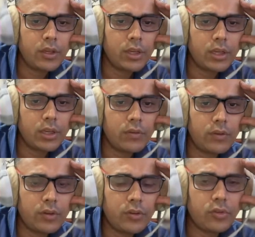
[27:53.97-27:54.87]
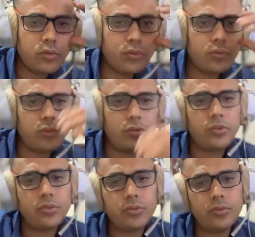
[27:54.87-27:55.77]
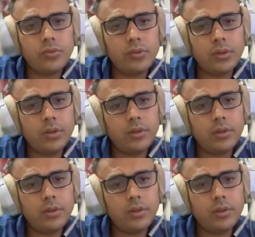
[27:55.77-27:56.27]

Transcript: give it to user.